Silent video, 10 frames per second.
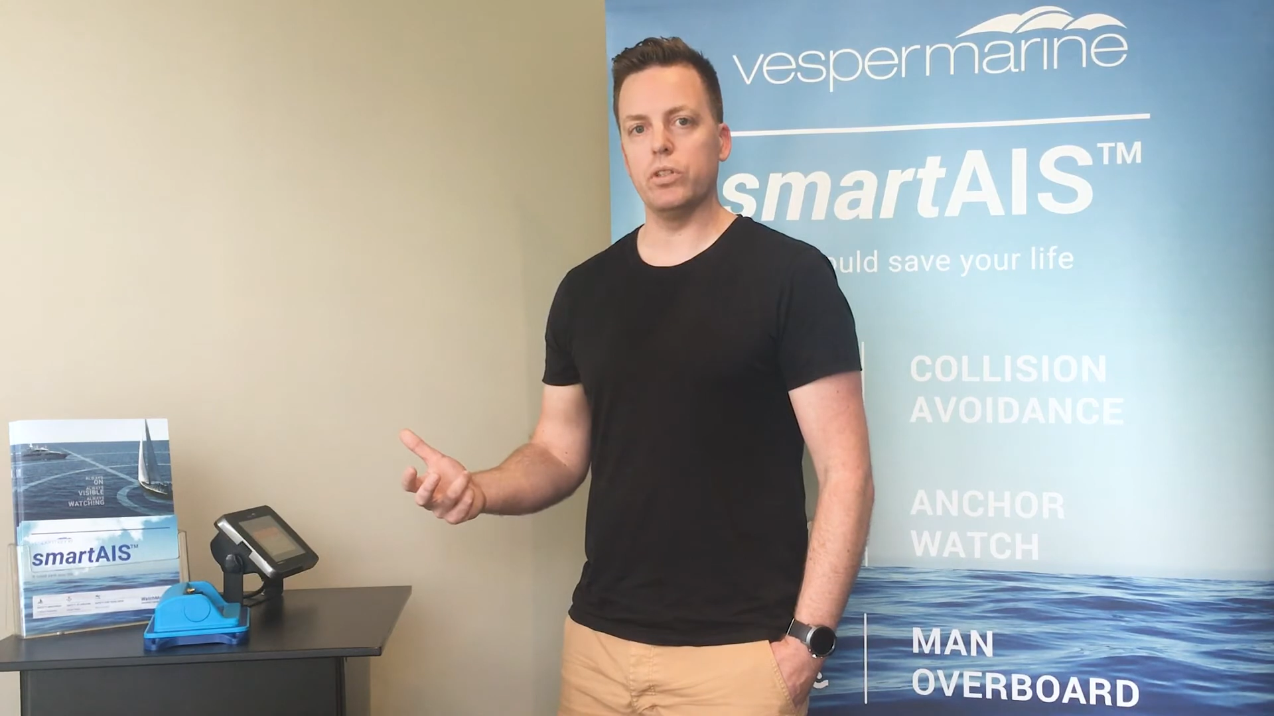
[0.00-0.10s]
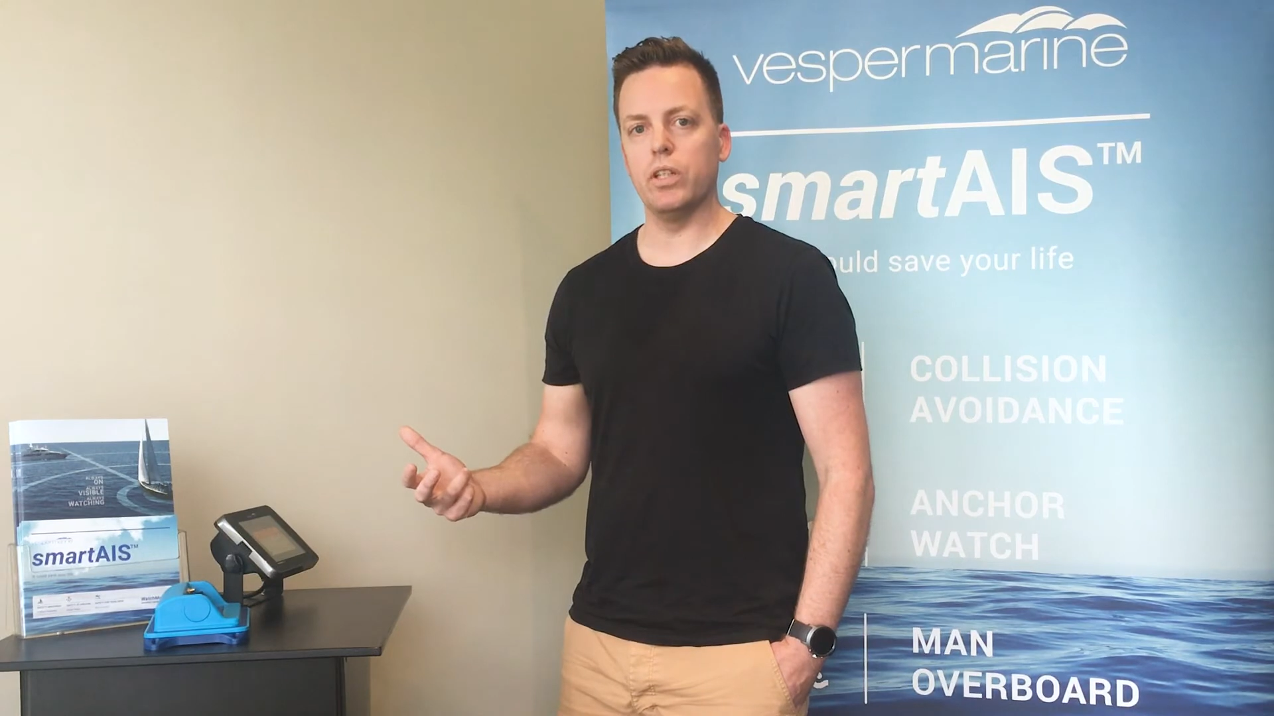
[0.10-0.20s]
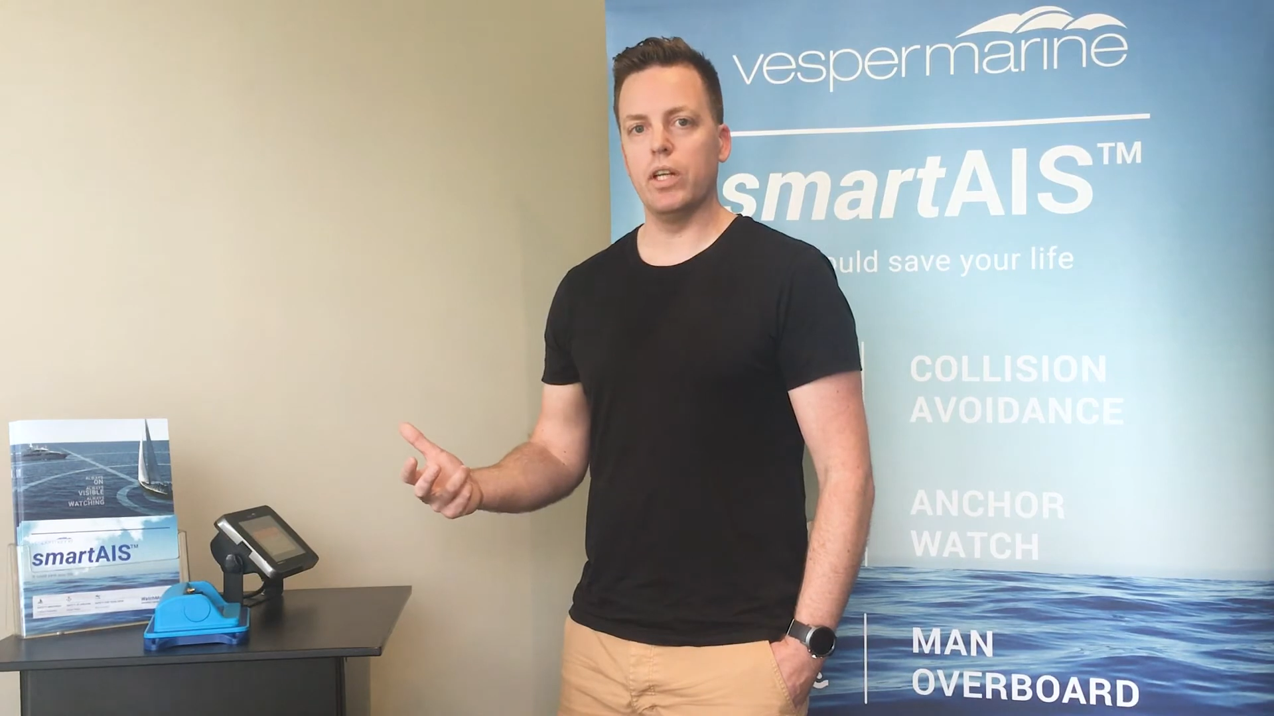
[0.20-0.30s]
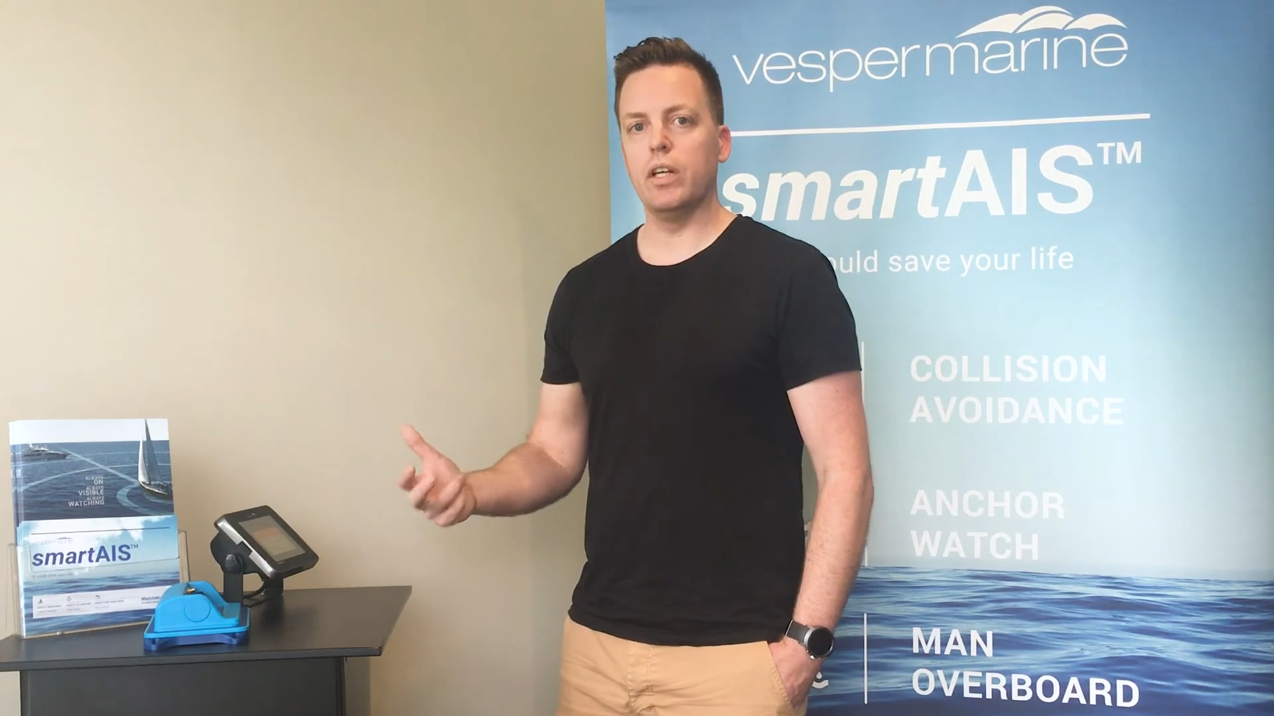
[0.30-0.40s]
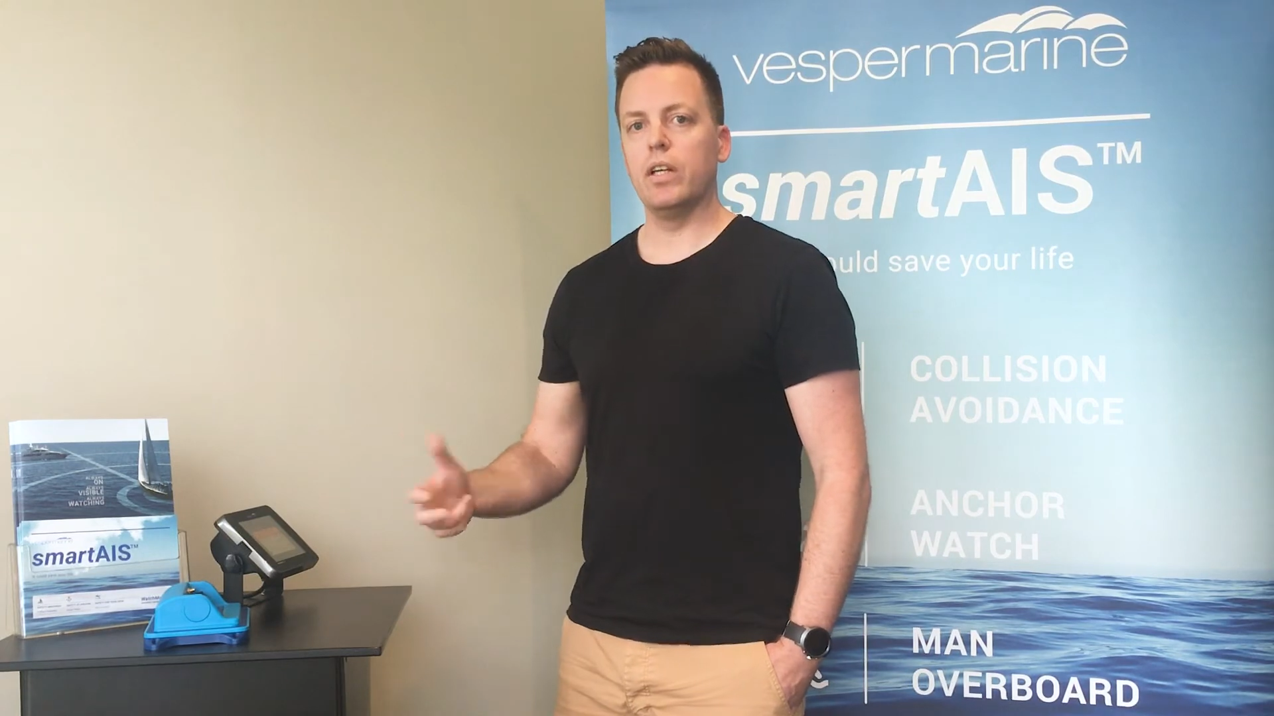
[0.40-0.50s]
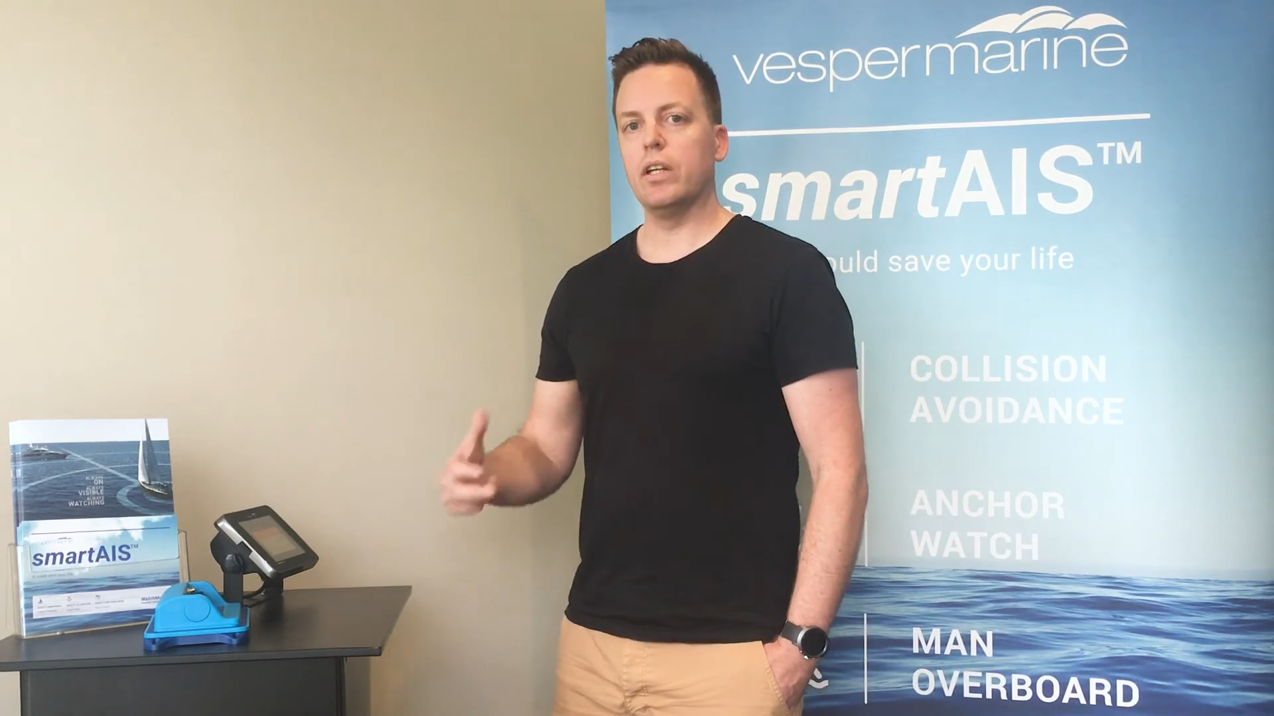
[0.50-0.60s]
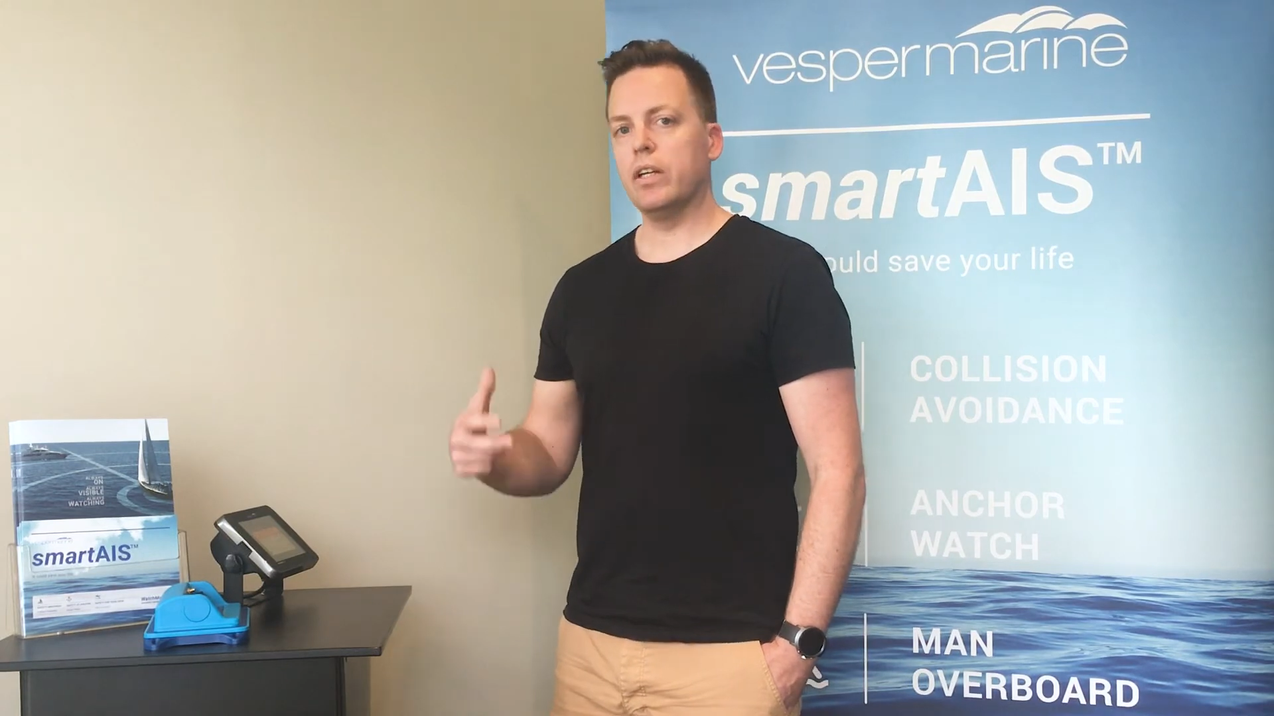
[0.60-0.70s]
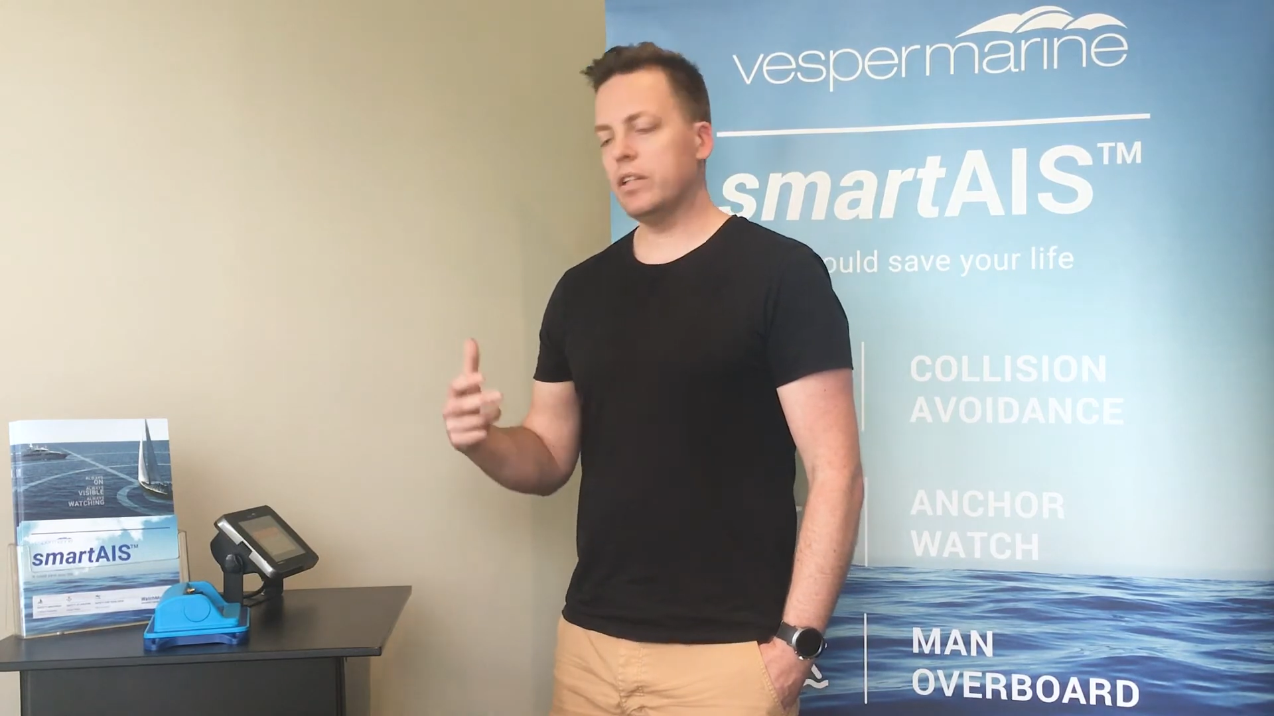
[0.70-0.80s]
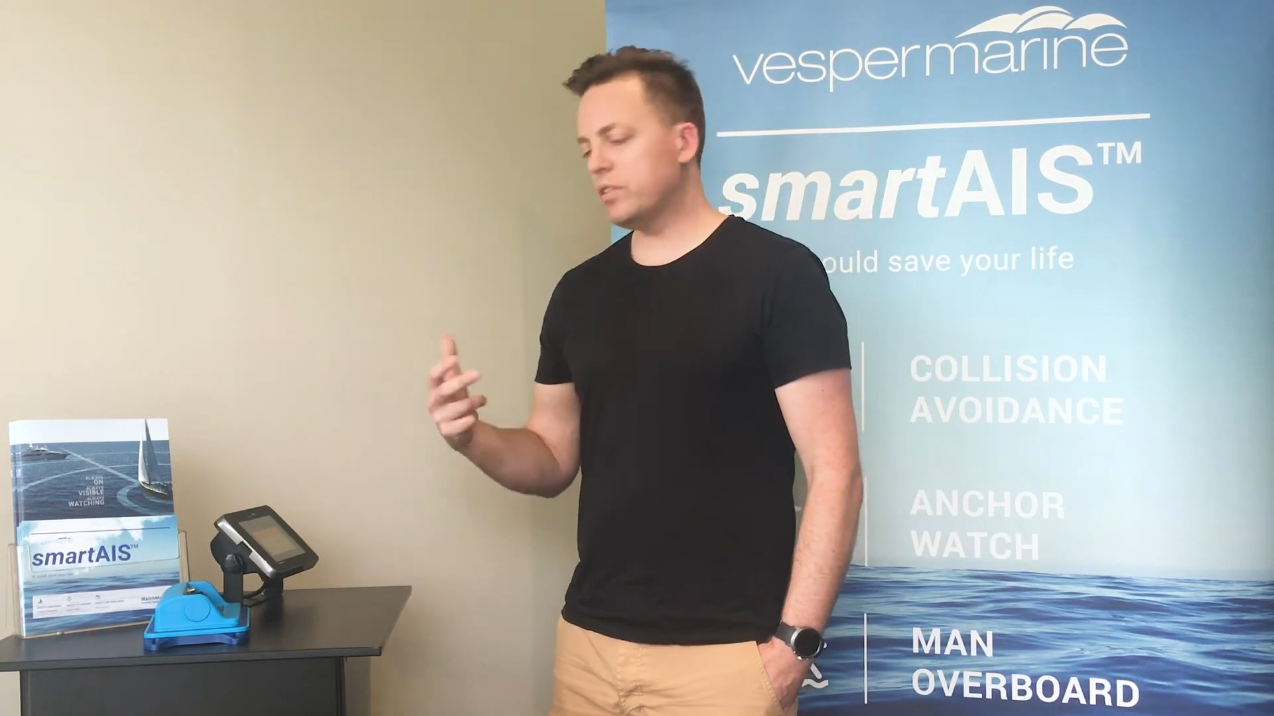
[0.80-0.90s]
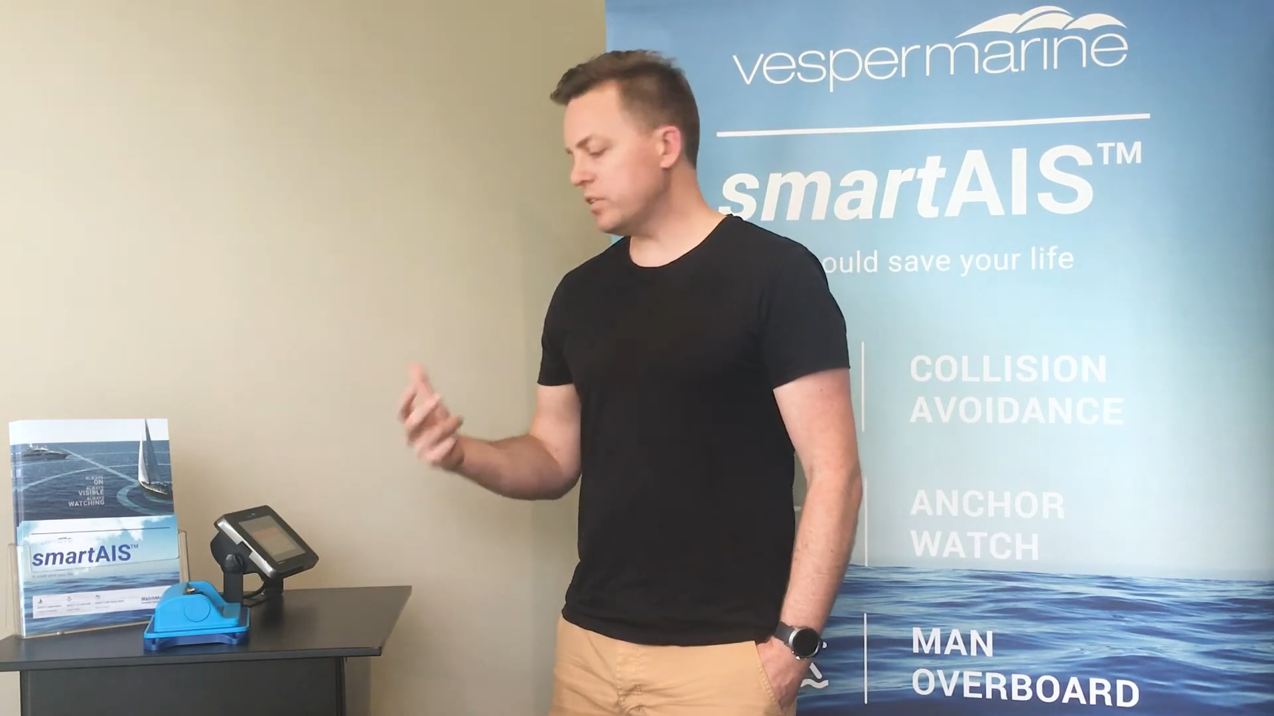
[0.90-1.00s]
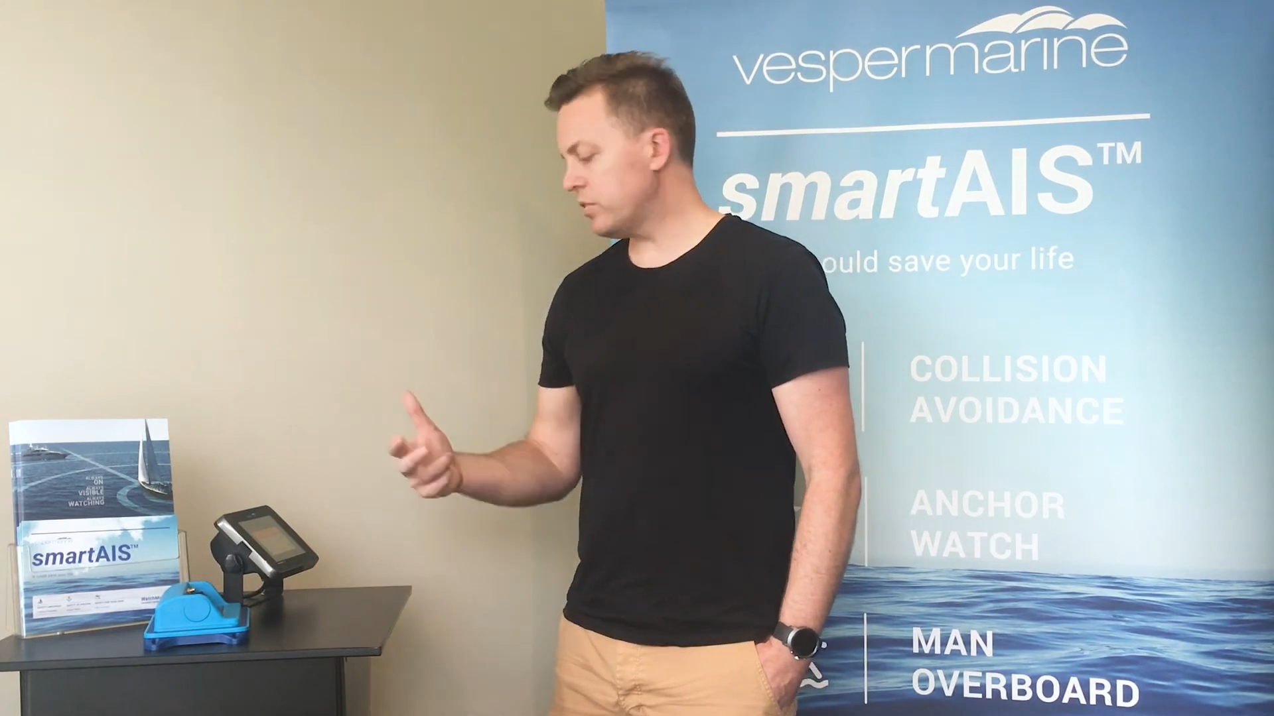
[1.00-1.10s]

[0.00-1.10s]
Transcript: board, it